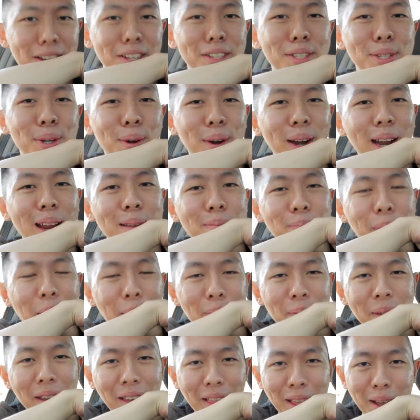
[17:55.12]
Sorry,
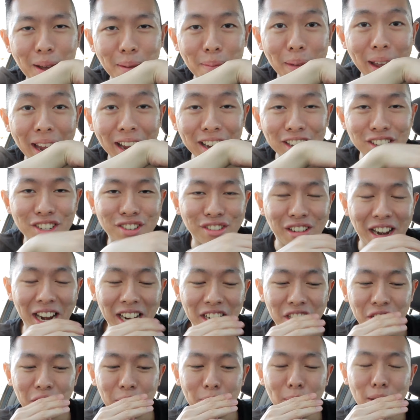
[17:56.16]
burpy a little bit.
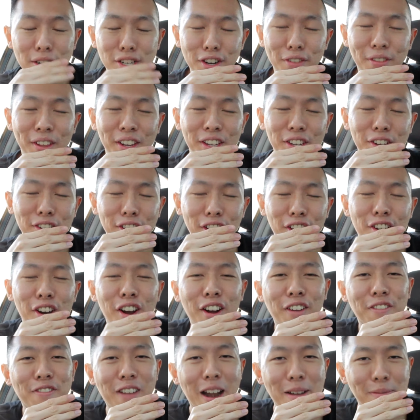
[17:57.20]
Drank too much of the
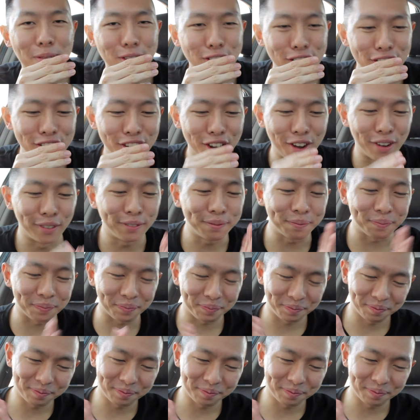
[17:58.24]
Unicorn Frappuccino.